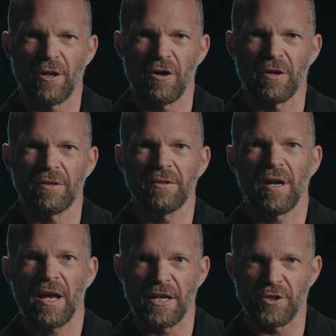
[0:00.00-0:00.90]
long
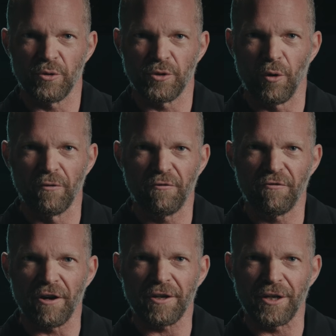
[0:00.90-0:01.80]
as you don't
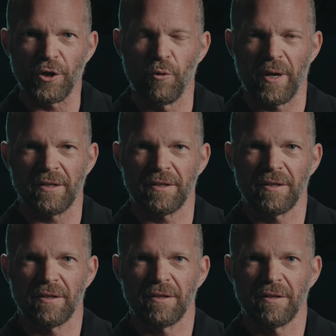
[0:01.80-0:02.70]
fucking quit,
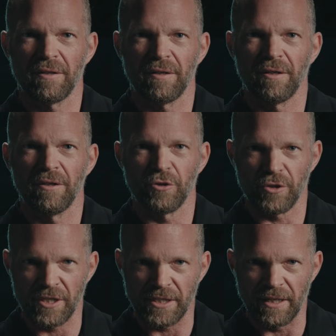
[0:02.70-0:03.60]
you're
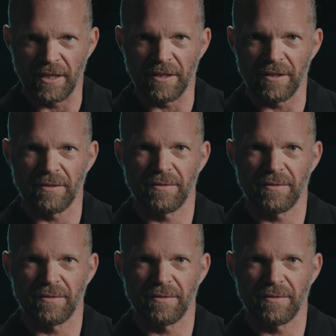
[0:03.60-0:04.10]
still in it.